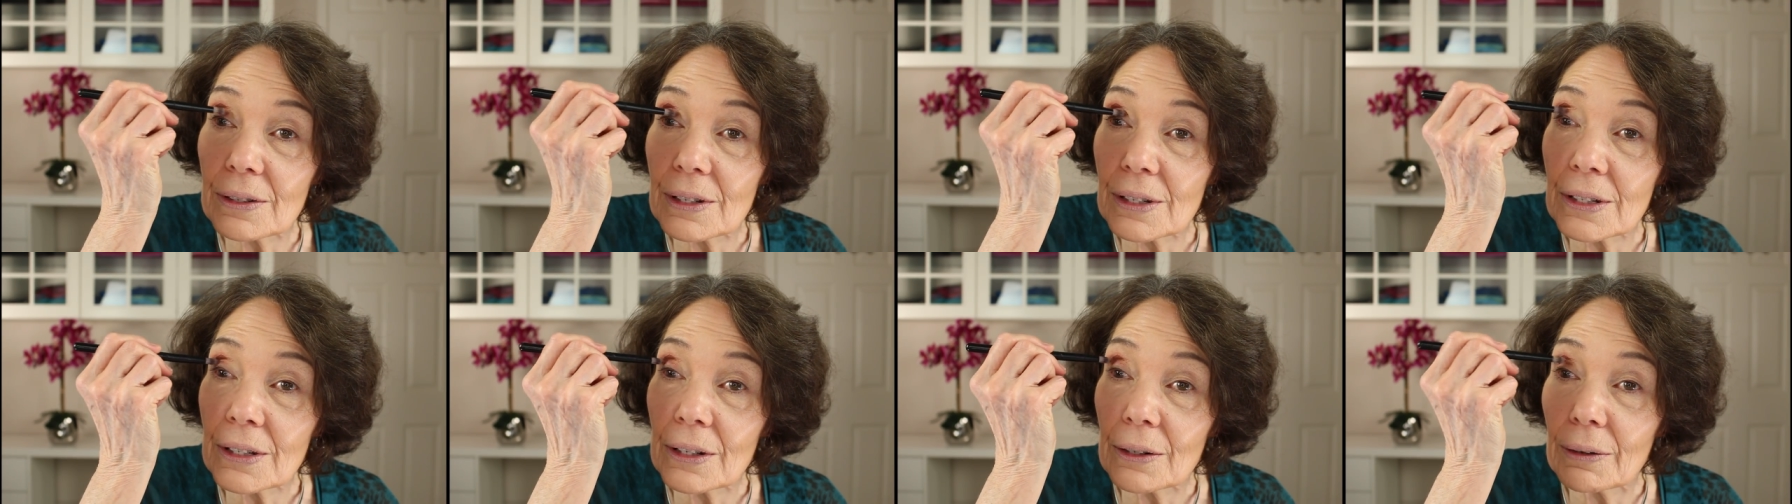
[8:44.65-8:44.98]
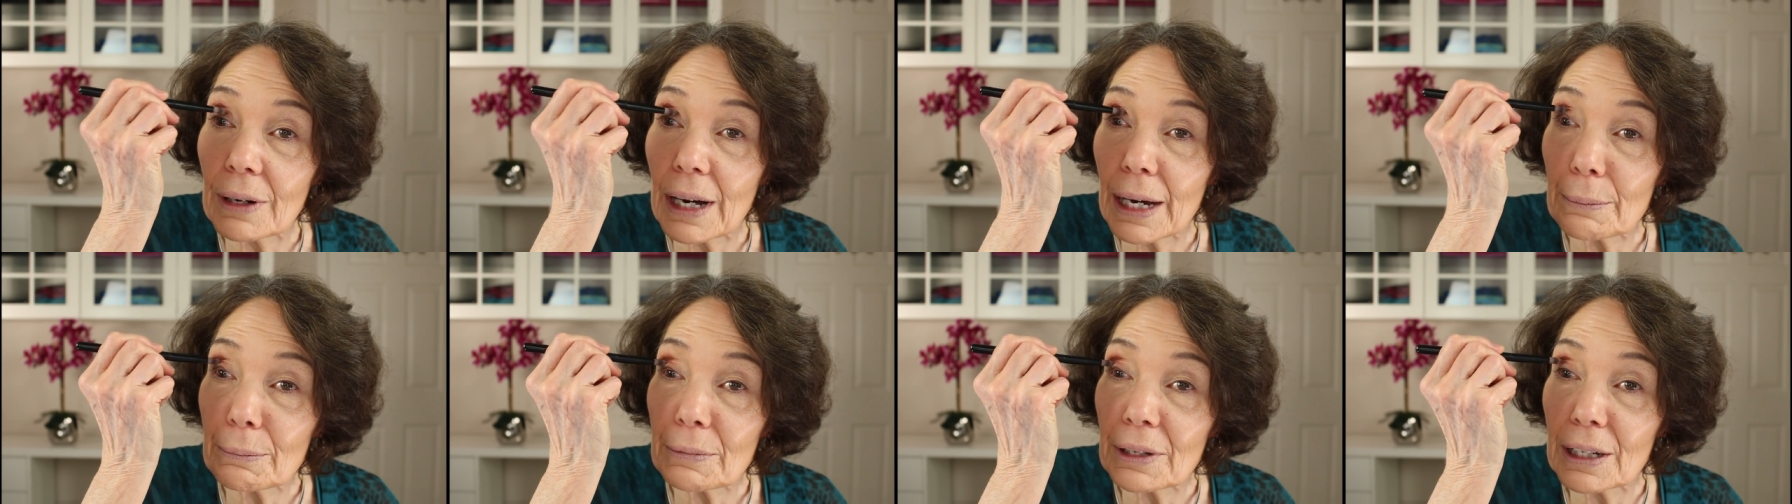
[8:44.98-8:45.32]
so
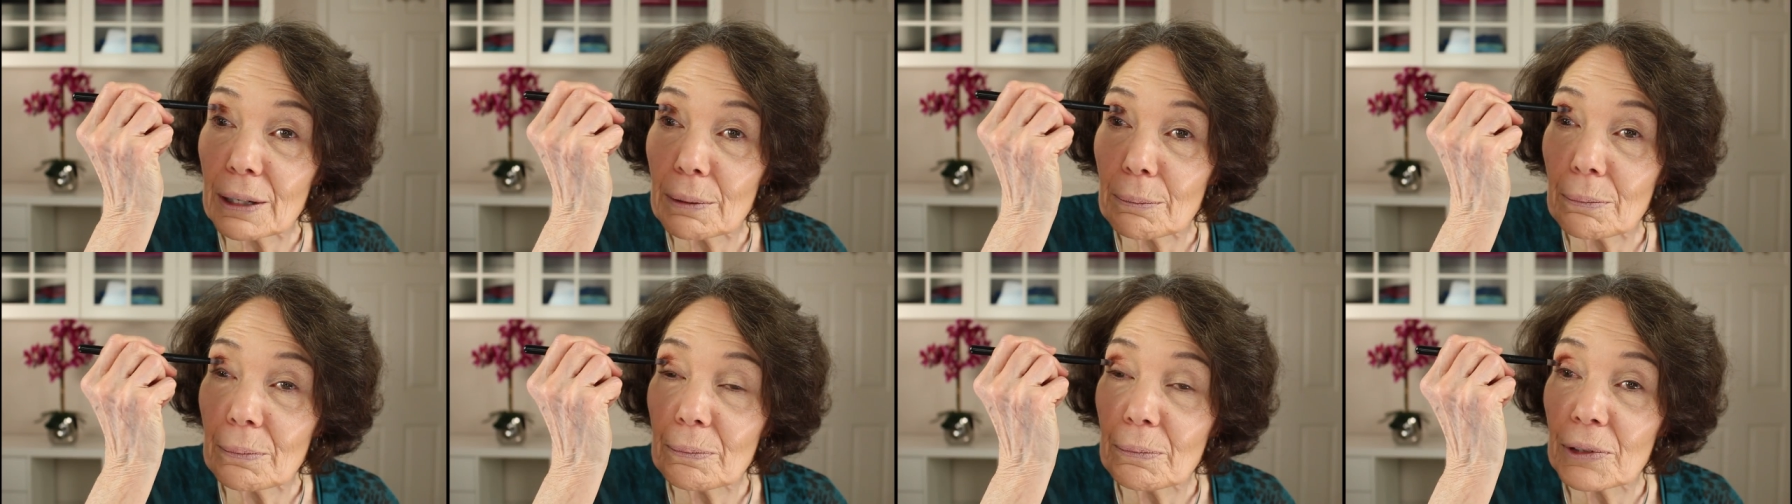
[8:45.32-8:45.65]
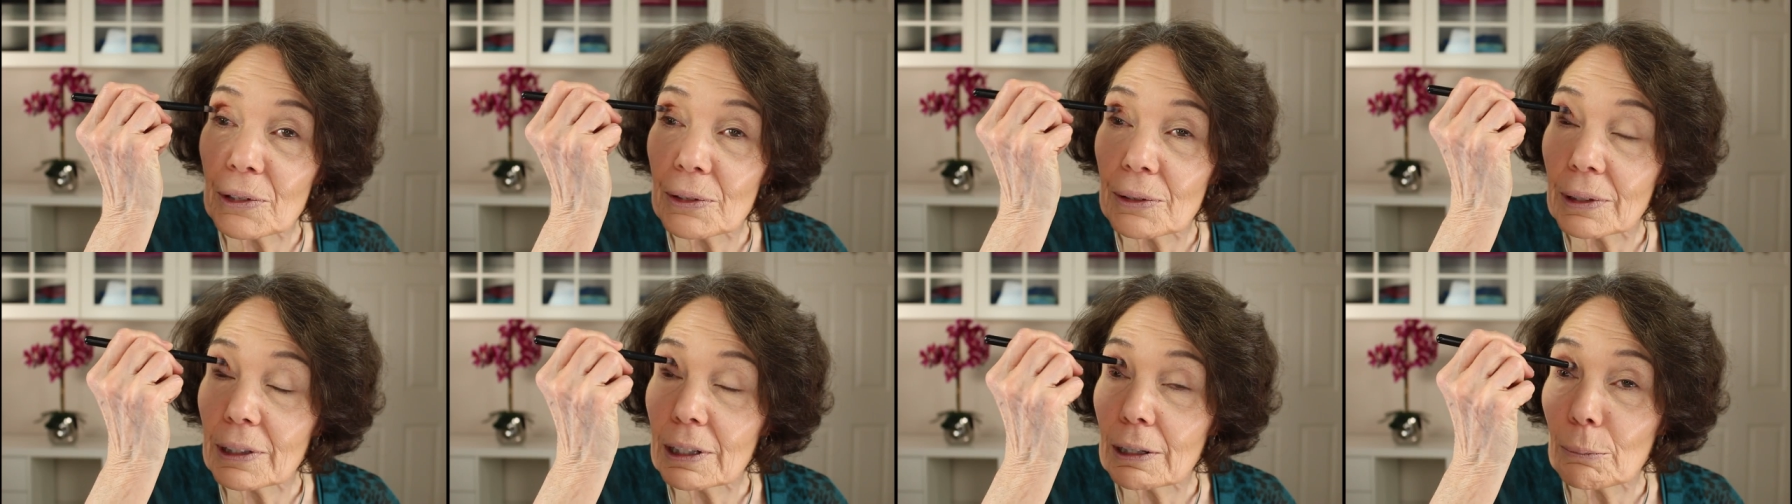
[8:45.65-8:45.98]
I'm going to
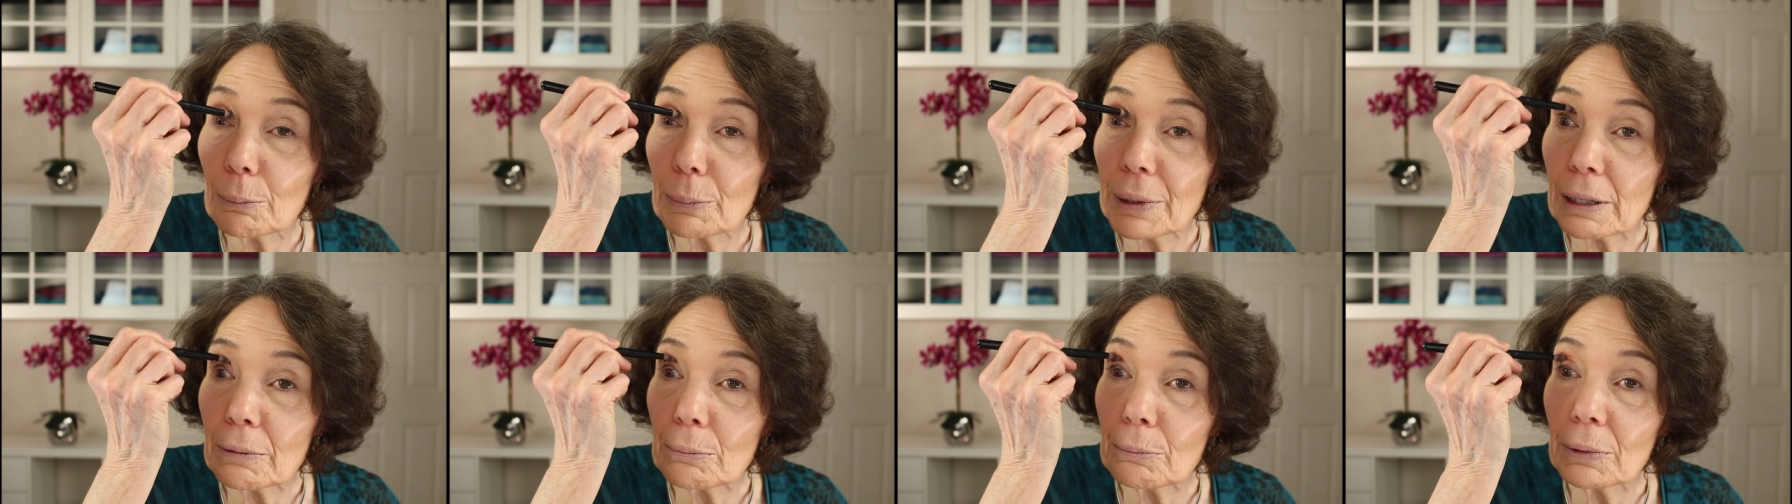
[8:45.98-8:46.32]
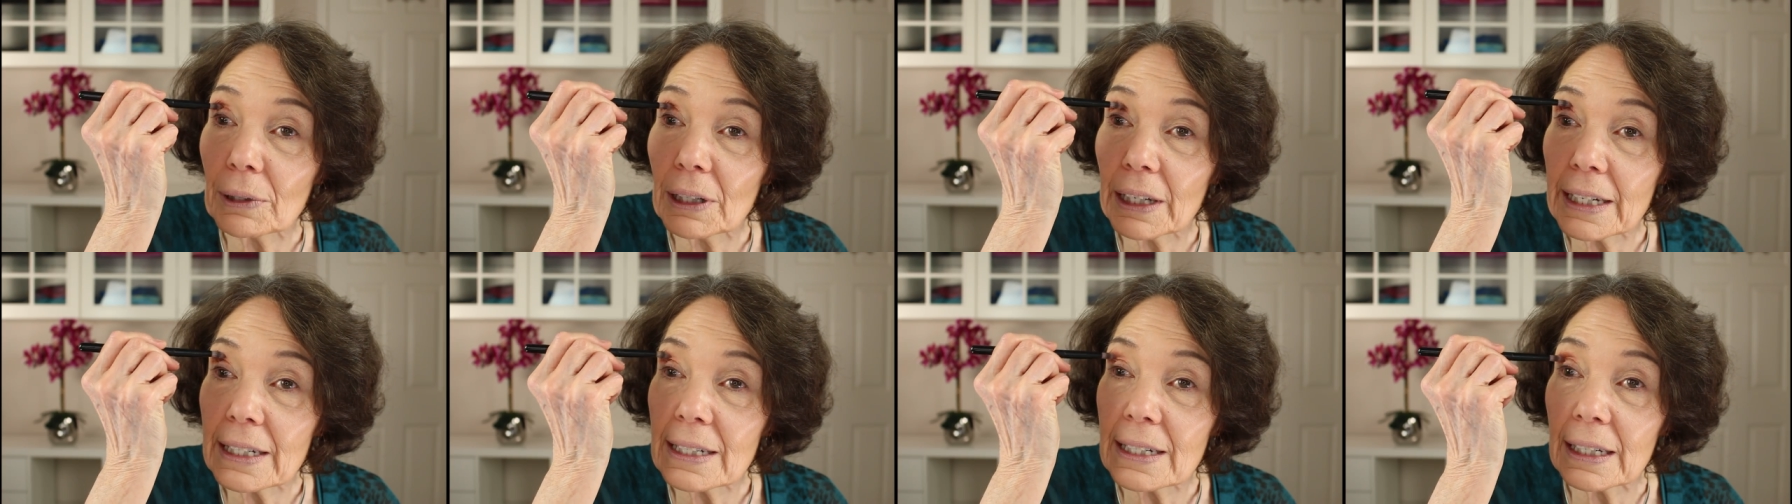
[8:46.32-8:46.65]
do a little bit of
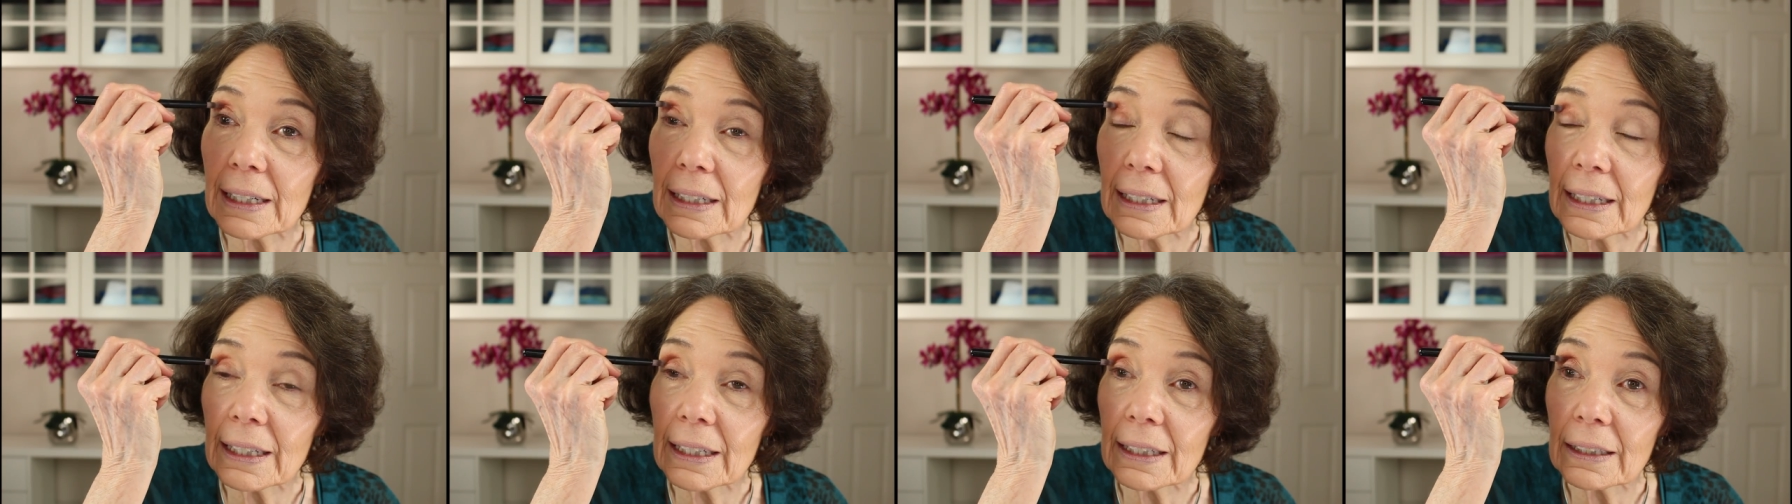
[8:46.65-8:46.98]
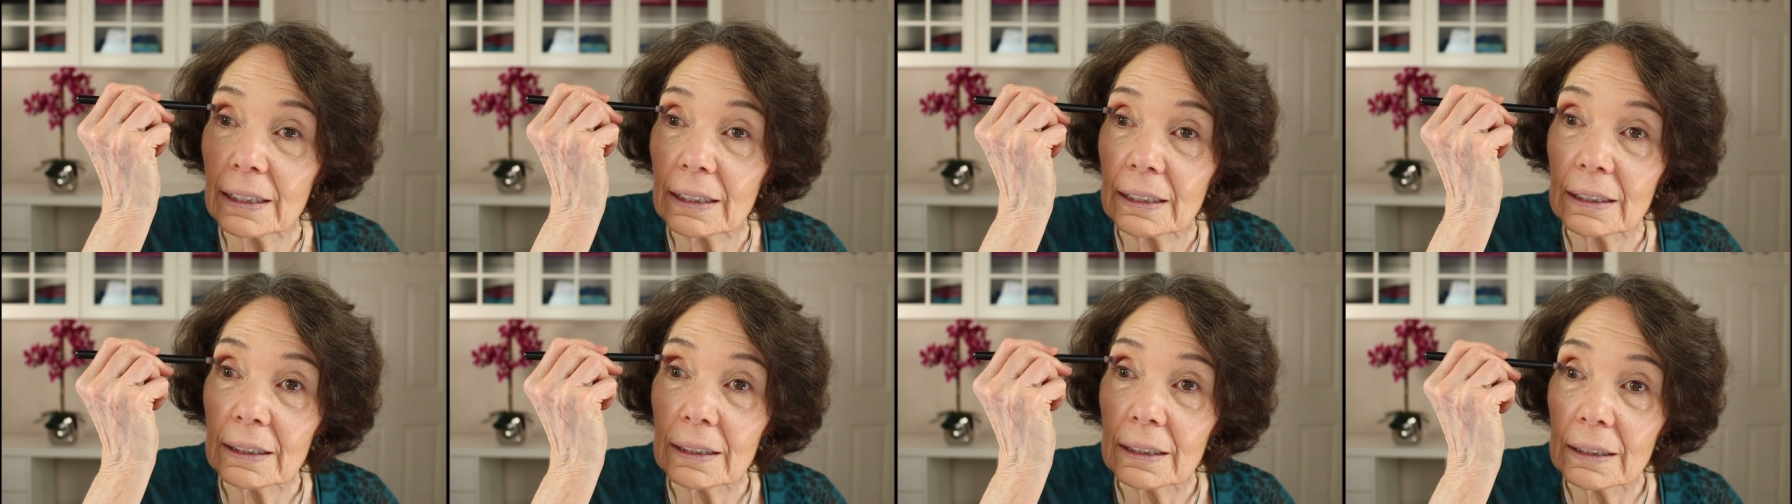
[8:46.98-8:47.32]
blending
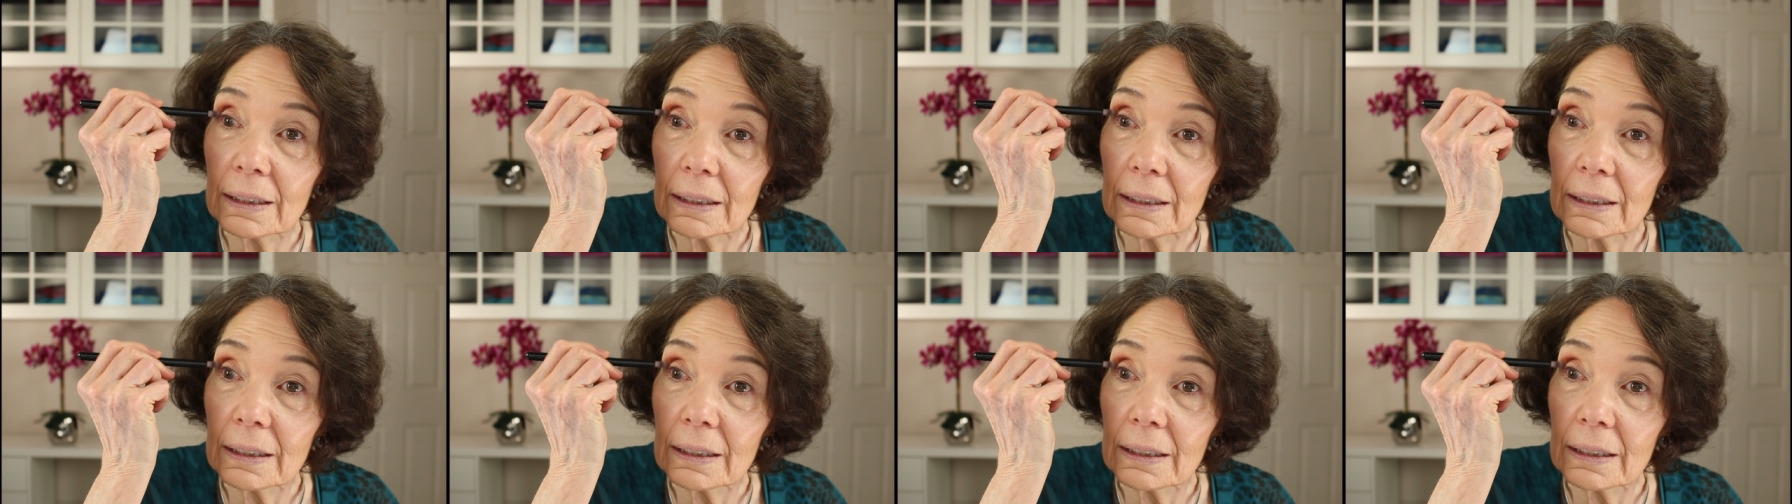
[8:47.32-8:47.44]
here.